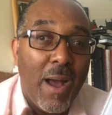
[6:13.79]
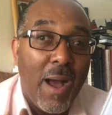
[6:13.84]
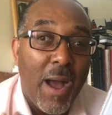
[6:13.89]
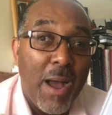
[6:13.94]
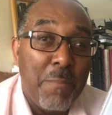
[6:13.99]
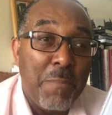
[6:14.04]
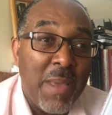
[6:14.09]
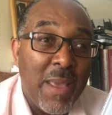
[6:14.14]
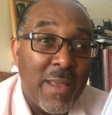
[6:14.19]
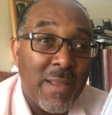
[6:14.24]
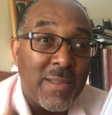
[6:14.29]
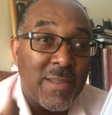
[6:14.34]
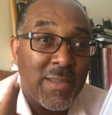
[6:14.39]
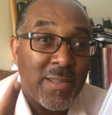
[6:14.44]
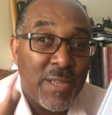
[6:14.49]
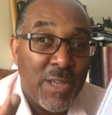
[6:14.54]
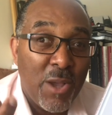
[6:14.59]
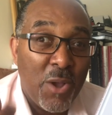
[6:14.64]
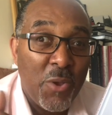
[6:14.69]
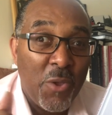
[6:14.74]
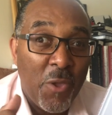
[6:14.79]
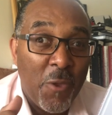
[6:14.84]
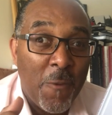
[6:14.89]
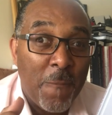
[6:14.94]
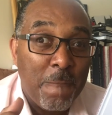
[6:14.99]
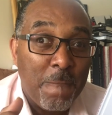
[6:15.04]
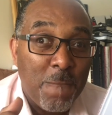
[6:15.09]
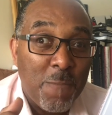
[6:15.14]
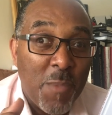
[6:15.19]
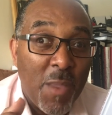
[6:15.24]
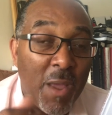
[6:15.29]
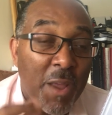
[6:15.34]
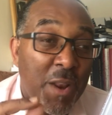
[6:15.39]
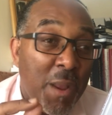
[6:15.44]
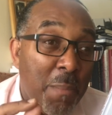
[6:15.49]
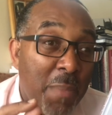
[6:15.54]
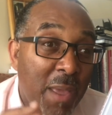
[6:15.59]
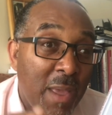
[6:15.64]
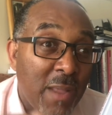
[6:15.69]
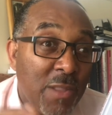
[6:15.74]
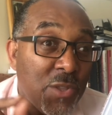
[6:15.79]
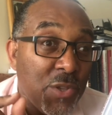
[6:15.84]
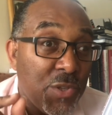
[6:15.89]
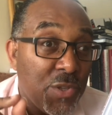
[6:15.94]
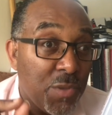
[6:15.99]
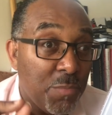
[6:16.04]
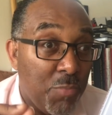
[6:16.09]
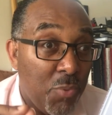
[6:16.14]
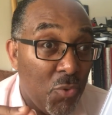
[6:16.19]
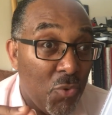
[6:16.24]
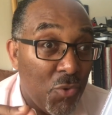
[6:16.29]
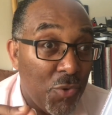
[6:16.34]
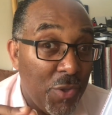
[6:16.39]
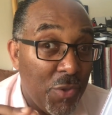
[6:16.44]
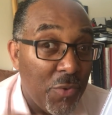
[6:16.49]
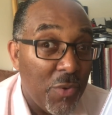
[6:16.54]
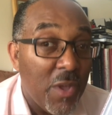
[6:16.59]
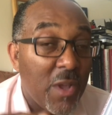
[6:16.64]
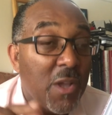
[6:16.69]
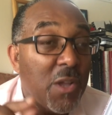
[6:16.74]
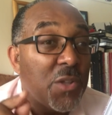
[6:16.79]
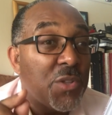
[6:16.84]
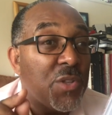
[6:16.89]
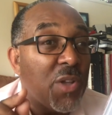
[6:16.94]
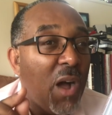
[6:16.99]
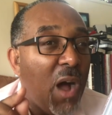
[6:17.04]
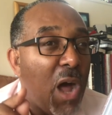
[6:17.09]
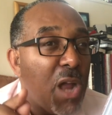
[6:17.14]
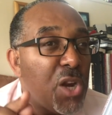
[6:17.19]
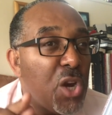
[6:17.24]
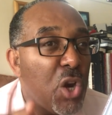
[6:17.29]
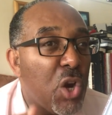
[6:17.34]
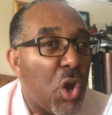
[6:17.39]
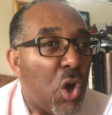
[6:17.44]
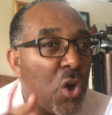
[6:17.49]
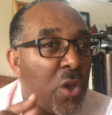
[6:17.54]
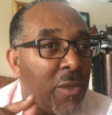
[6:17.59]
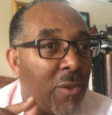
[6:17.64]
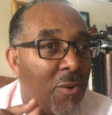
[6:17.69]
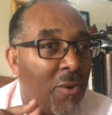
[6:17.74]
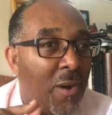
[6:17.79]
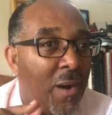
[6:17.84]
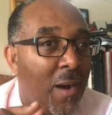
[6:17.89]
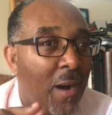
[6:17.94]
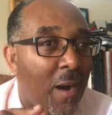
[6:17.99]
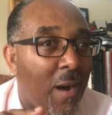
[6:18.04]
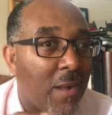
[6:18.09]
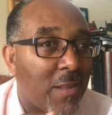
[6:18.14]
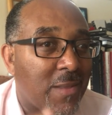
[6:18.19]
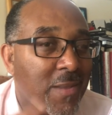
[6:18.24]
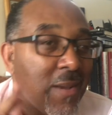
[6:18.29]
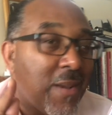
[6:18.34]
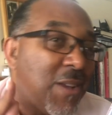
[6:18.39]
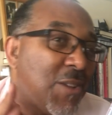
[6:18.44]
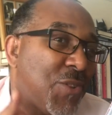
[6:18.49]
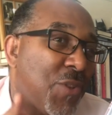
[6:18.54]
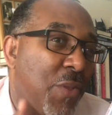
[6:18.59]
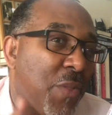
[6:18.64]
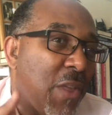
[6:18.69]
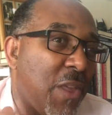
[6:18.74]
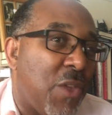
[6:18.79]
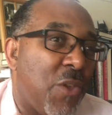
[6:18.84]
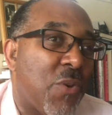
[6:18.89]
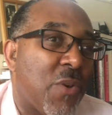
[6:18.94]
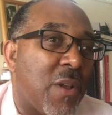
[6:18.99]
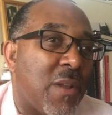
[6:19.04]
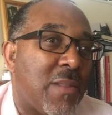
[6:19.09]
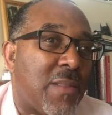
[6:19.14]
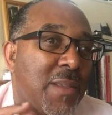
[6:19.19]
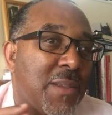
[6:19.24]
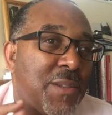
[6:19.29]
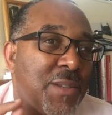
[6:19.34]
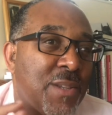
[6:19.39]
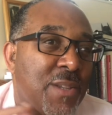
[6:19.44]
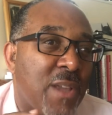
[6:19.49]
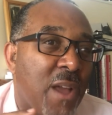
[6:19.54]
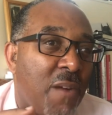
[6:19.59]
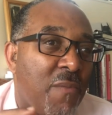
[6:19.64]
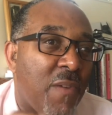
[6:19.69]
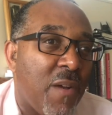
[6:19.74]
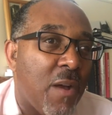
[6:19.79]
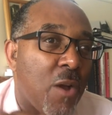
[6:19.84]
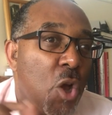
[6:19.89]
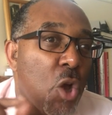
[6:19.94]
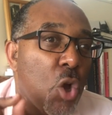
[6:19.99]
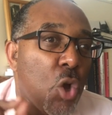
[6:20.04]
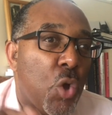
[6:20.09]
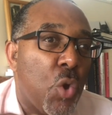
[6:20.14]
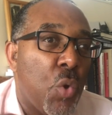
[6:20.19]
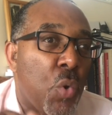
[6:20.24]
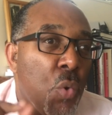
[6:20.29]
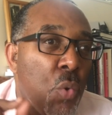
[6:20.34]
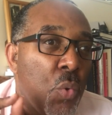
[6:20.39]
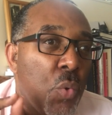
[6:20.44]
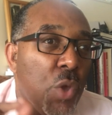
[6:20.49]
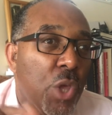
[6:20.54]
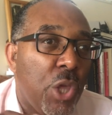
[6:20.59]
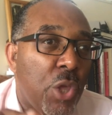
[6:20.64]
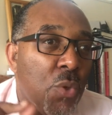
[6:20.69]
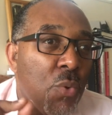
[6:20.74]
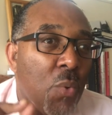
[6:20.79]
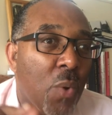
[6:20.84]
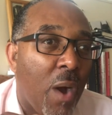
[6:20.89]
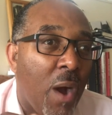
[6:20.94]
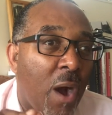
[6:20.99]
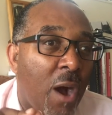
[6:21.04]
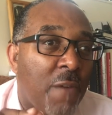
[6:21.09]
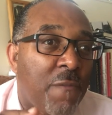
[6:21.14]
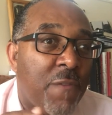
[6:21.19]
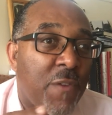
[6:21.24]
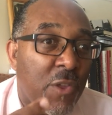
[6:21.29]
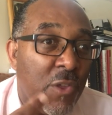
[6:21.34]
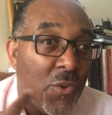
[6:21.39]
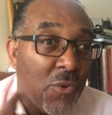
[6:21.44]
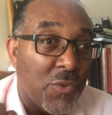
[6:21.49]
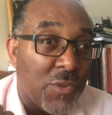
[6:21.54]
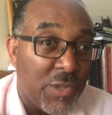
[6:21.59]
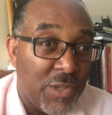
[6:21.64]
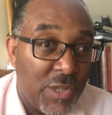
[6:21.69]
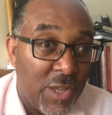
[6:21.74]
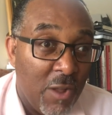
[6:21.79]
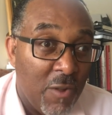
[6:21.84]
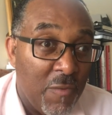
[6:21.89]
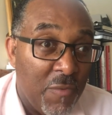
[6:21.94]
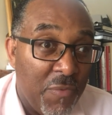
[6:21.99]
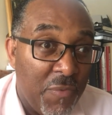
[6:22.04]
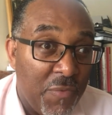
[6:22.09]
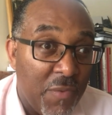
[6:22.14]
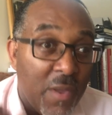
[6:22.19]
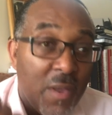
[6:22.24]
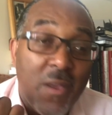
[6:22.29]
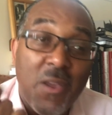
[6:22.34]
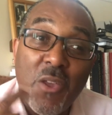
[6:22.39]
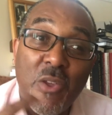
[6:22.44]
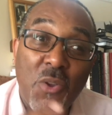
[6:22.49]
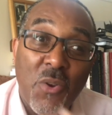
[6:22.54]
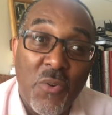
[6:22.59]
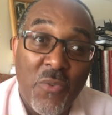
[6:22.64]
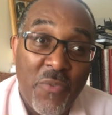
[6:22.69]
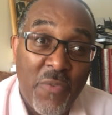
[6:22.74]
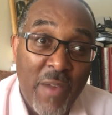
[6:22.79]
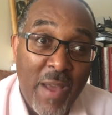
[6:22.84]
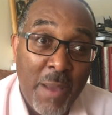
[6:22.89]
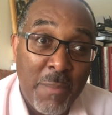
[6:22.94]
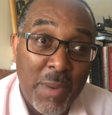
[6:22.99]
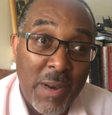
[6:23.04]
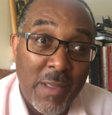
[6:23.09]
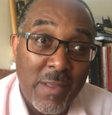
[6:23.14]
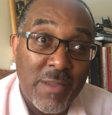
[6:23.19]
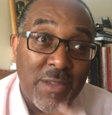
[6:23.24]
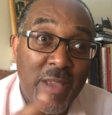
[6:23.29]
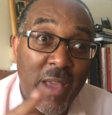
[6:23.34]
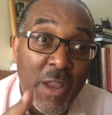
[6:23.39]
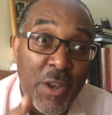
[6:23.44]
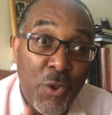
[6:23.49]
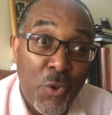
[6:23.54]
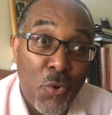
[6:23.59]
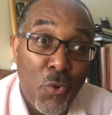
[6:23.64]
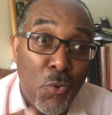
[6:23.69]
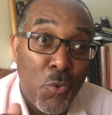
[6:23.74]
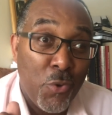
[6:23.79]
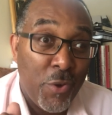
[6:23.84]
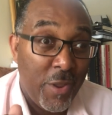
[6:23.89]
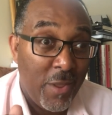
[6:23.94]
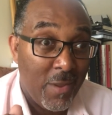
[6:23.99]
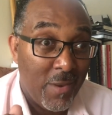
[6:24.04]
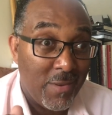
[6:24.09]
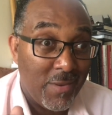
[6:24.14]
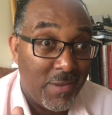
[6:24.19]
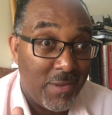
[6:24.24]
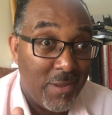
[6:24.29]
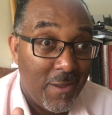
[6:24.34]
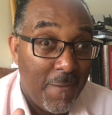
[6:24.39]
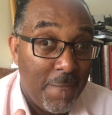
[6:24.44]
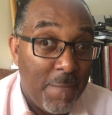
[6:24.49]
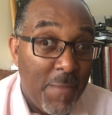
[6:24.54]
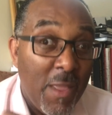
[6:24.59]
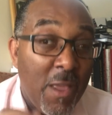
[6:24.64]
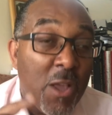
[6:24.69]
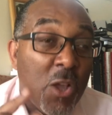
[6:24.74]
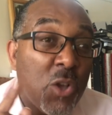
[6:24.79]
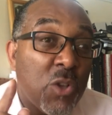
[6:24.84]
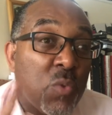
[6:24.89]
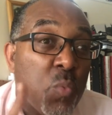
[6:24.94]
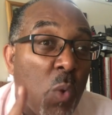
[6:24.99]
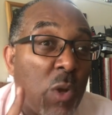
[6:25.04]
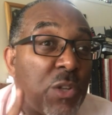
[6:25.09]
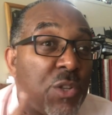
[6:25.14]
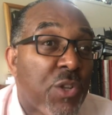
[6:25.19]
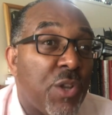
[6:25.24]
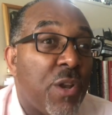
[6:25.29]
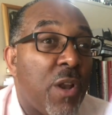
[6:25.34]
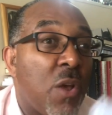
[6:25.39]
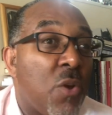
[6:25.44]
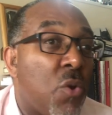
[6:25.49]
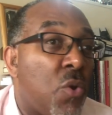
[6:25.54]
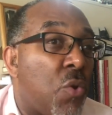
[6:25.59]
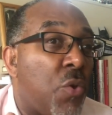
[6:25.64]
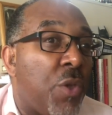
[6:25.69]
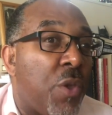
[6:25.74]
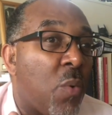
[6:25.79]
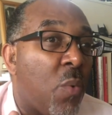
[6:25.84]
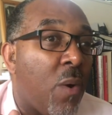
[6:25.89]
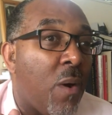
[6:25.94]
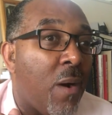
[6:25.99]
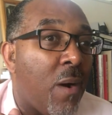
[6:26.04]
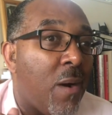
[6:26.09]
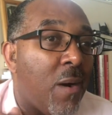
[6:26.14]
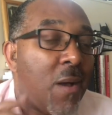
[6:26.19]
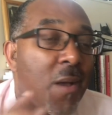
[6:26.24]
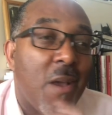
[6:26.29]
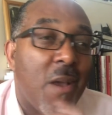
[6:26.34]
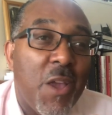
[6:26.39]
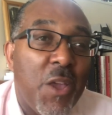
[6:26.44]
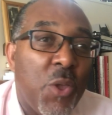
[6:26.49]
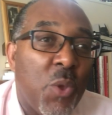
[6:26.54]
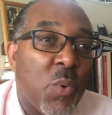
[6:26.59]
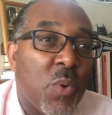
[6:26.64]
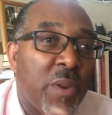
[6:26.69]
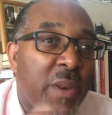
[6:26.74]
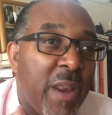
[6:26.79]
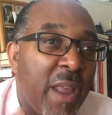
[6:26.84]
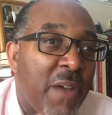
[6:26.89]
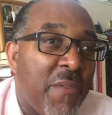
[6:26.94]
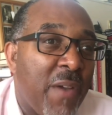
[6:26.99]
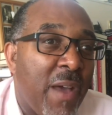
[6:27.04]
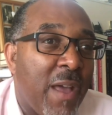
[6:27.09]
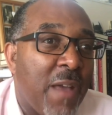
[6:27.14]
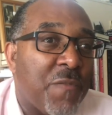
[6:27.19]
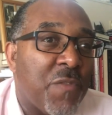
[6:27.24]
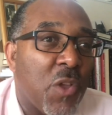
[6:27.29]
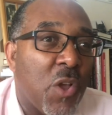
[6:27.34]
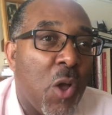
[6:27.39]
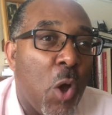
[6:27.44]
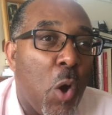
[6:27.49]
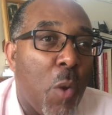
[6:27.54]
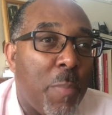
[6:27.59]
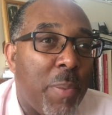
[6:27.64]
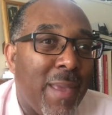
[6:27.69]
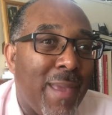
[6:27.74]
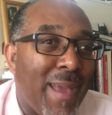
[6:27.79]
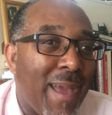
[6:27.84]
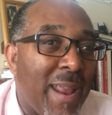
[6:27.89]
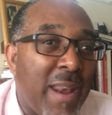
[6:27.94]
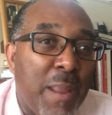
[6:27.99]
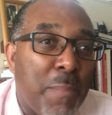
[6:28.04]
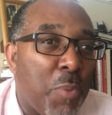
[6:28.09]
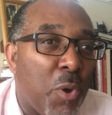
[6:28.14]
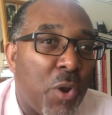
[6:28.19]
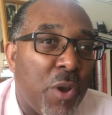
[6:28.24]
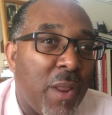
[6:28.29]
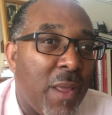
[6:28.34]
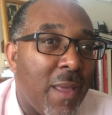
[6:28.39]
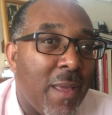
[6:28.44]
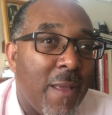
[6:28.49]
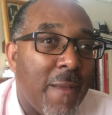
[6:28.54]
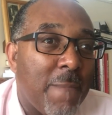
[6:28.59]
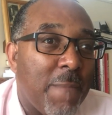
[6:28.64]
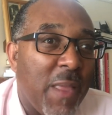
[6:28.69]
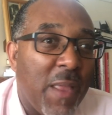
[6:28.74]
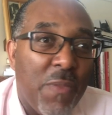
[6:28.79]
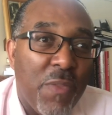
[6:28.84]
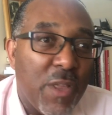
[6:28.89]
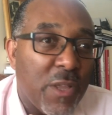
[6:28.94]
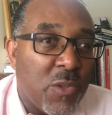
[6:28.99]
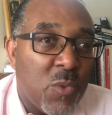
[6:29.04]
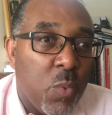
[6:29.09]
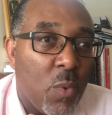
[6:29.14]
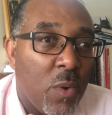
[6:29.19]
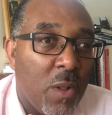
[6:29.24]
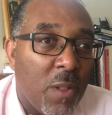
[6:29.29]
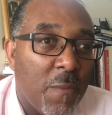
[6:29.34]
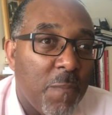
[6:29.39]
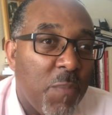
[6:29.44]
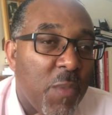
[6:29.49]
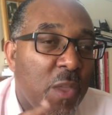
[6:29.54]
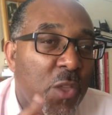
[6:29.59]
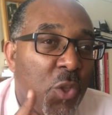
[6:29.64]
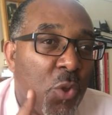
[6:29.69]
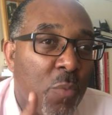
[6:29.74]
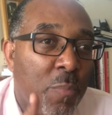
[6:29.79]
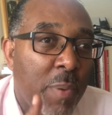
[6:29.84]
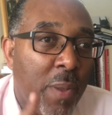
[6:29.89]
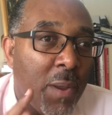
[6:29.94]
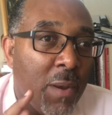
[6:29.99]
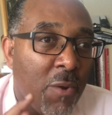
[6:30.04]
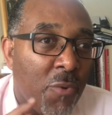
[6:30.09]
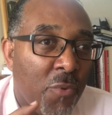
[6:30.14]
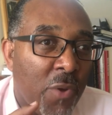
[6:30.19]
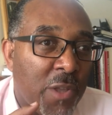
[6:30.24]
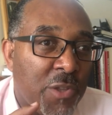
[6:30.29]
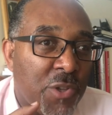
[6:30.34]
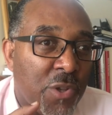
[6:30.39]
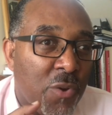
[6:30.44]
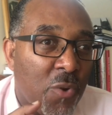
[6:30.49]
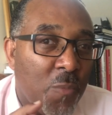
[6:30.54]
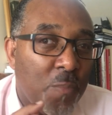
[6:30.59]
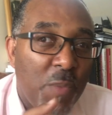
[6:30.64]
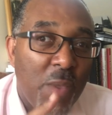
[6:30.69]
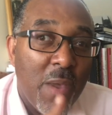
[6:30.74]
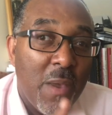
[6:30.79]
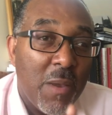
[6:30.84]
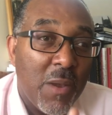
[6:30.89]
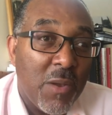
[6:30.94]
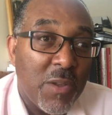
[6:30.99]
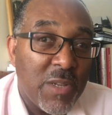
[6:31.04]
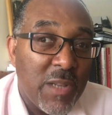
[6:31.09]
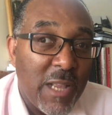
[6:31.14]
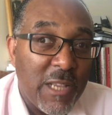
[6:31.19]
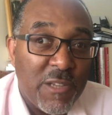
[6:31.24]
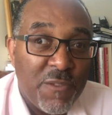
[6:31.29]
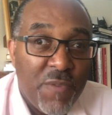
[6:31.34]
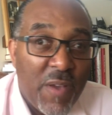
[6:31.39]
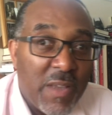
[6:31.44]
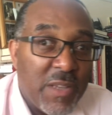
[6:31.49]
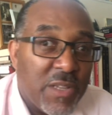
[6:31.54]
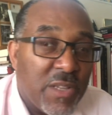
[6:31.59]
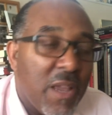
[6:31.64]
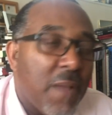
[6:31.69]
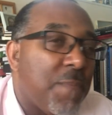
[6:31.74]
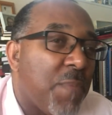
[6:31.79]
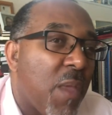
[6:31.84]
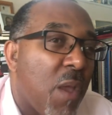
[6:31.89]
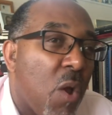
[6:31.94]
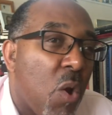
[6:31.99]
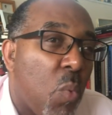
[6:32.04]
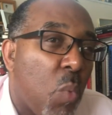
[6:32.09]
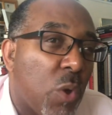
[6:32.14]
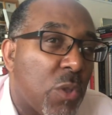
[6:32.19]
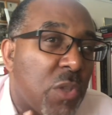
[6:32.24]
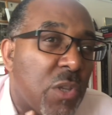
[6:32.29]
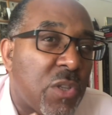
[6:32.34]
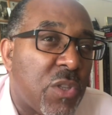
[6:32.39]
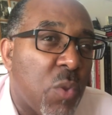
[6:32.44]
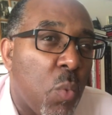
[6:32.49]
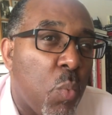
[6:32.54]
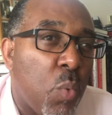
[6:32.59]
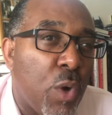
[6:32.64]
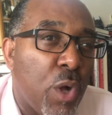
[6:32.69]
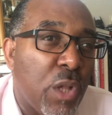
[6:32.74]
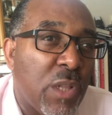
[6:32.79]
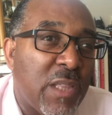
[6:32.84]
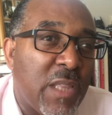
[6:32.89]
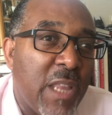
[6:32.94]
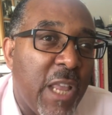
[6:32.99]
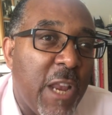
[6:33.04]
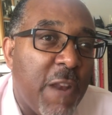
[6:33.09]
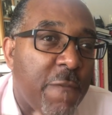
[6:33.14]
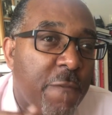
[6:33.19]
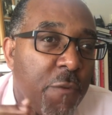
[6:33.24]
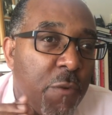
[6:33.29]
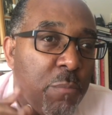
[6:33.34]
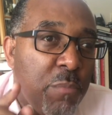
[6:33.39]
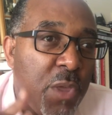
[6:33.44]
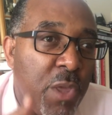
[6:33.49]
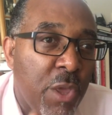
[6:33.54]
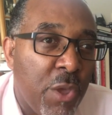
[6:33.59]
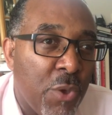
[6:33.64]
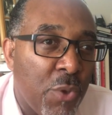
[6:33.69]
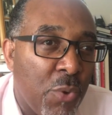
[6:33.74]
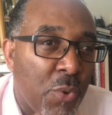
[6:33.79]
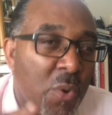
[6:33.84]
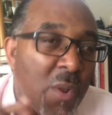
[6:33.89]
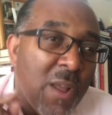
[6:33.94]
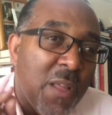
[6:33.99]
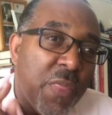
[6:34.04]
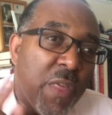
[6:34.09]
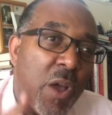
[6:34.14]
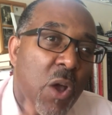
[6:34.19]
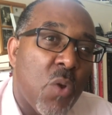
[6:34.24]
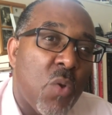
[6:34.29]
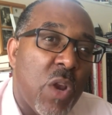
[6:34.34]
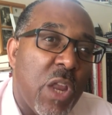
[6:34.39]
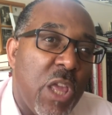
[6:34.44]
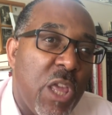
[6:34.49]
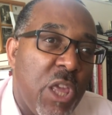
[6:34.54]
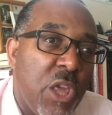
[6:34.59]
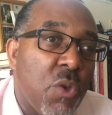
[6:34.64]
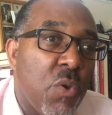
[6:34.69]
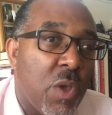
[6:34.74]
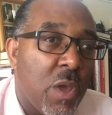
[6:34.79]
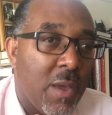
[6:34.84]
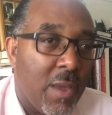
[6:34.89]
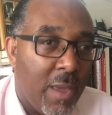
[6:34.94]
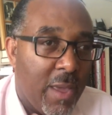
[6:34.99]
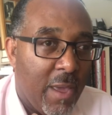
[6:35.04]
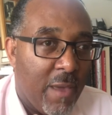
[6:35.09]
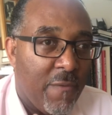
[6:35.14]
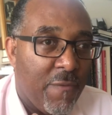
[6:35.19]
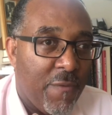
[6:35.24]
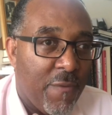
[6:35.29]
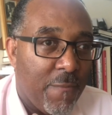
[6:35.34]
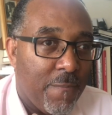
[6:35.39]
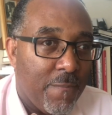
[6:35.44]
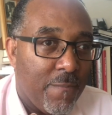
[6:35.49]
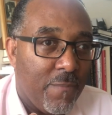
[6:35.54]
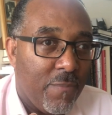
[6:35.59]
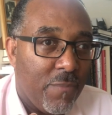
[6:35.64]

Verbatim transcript: I'm here to tell you and I'm here to support you to unlock your heart so that you can discover who you are for yourself, your families, and your audience. Because once you know who you are, you will never have to copy anybody in this world. You'll be an original. Because let's face it, what does the world need from you that only you can give?